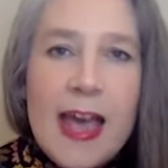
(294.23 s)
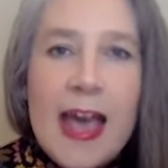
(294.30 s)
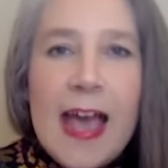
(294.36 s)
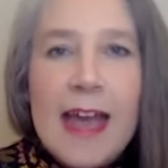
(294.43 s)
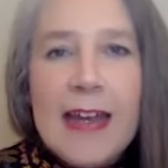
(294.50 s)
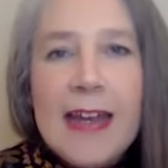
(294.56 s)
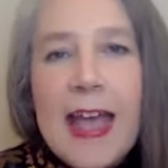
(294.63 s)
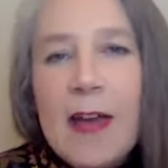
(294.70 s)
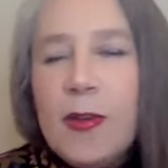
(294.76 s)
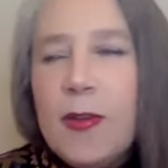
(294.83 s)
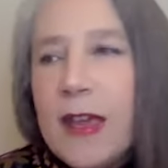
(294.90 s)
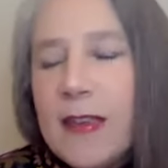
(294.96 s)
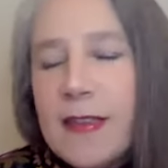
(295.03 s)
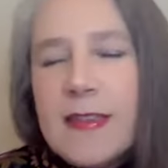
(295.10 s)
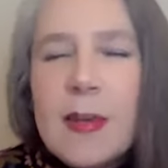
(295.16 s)
And now you
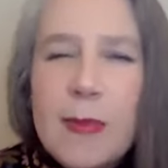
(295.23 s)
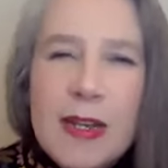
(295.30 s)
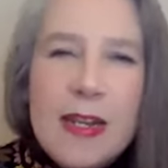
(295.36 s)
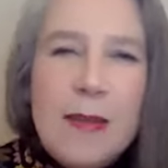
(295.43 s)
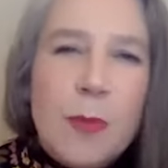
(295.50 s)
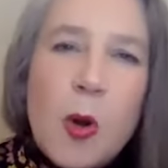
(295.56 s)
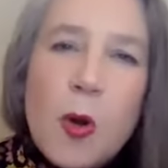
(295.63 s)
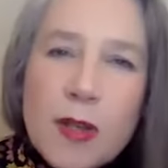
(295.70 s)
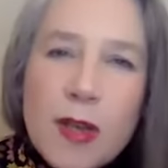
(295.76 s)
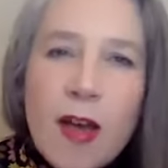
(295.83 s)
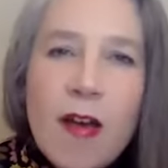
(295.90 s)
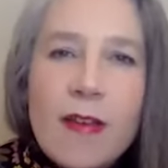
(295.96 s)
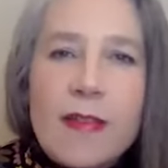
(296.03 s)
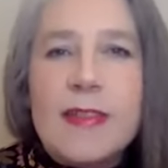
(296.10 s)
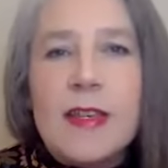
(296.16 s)
get so many
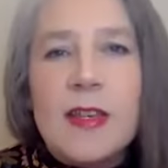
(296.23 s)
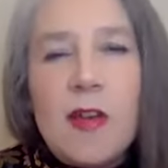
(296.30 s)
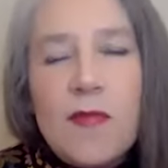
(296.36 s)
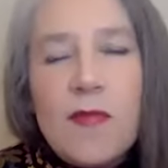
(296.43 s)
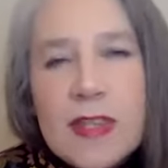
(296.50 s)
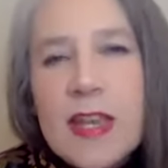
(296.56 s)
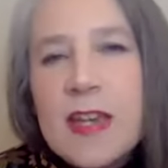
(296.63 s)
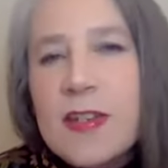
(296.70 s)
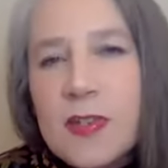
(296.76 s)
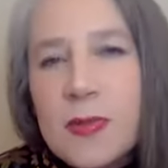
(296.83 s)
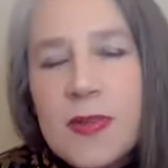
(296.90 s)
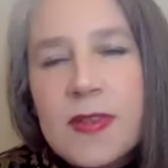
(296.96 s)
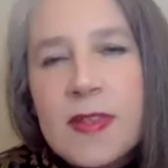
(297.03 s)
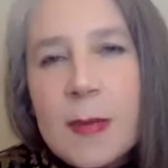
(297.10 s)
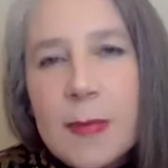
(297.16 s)
podcasts and
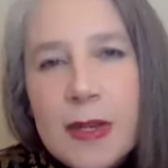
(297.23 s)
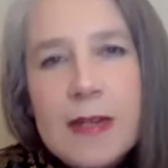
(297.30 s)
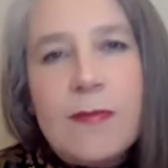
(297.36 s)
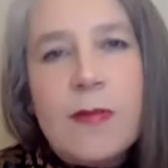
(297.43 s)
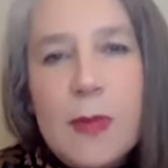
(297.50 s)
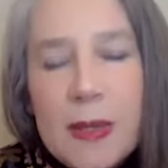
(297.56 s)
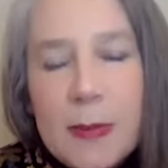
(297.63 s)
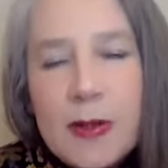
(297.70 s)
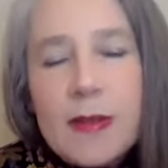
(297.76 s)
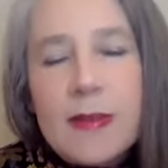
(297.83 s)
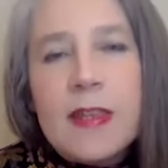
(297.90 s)
conversations with so many different people.